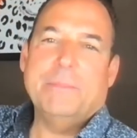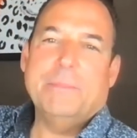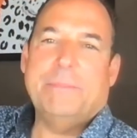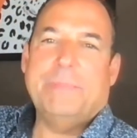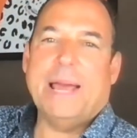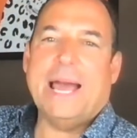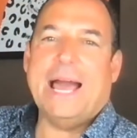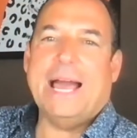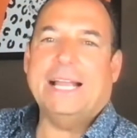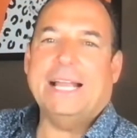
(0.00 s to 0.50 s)

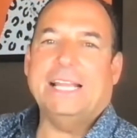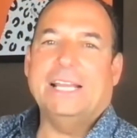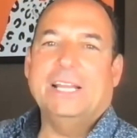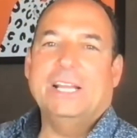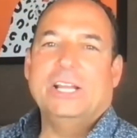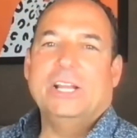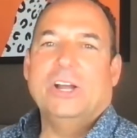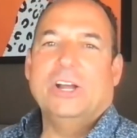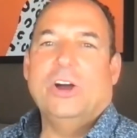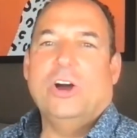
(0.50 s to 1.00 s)
back
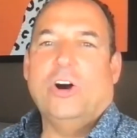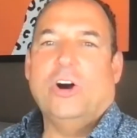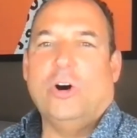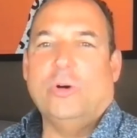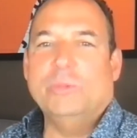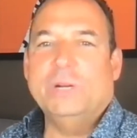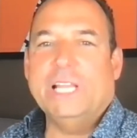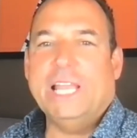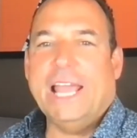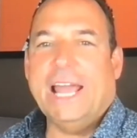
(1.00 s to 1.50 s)

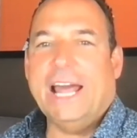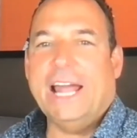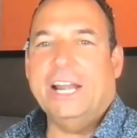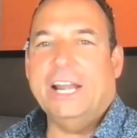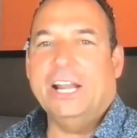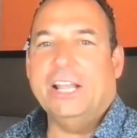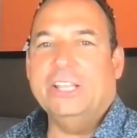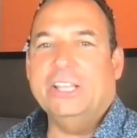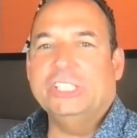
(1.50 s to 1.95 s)
home to Canada?